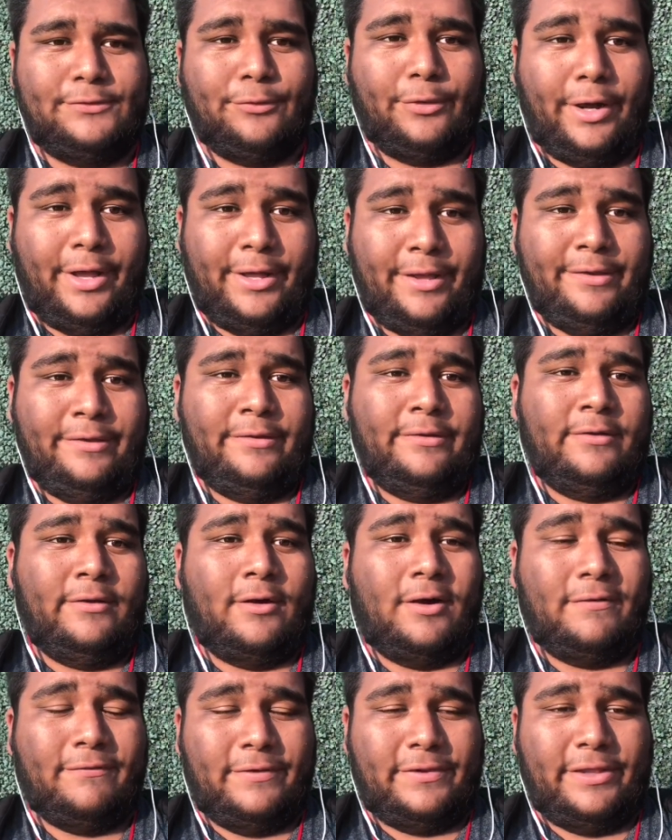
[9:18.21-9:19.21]
draw
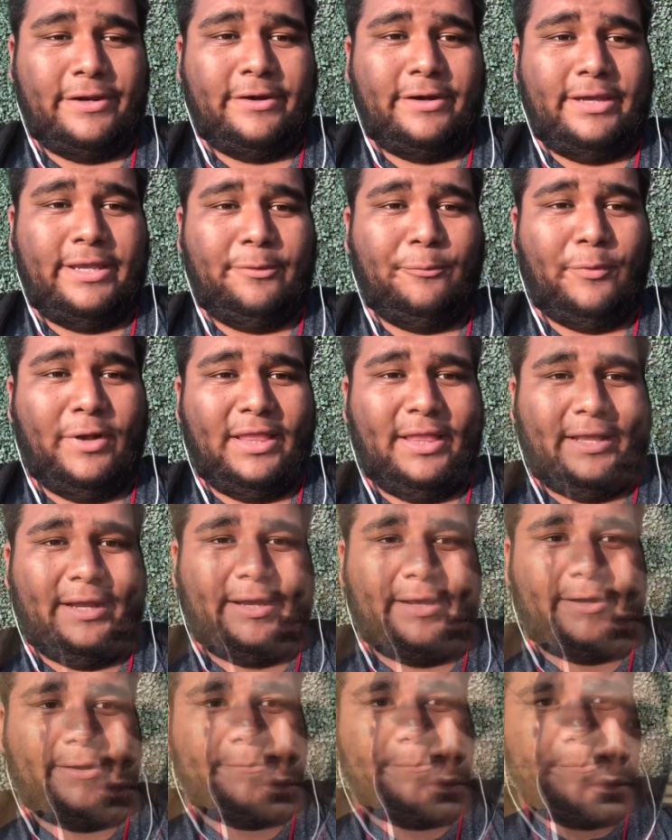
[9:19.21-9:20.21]
over there in
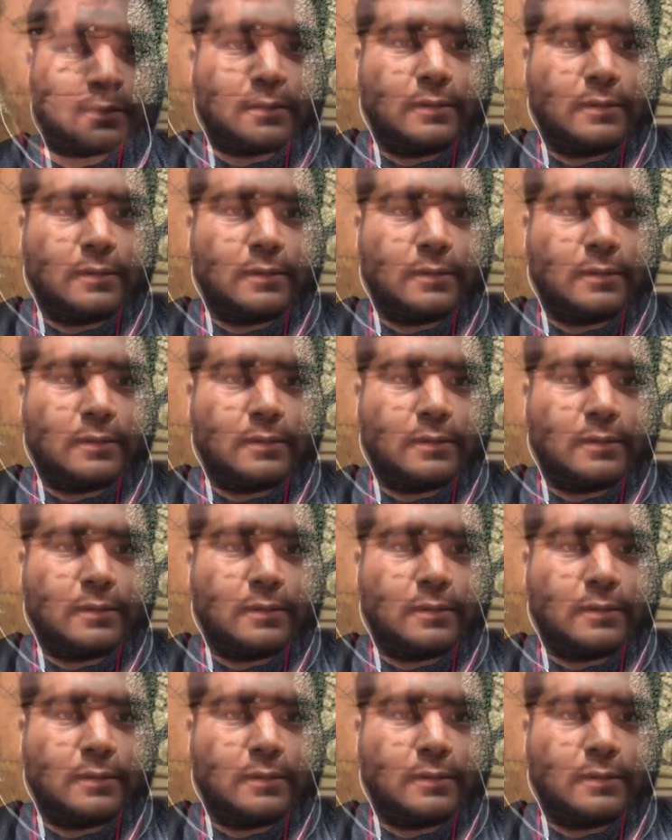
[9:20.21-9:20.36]
Guadalajara.